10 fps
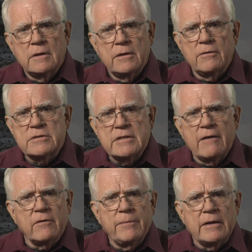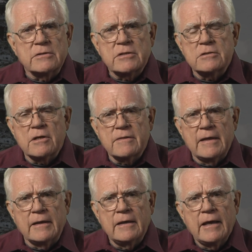There has never been such a
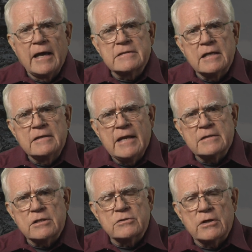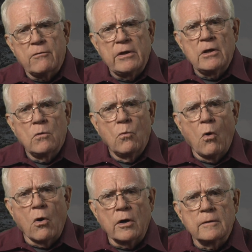thing as a necessary
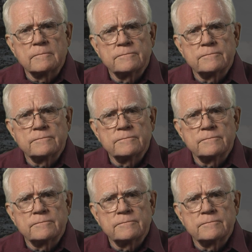war.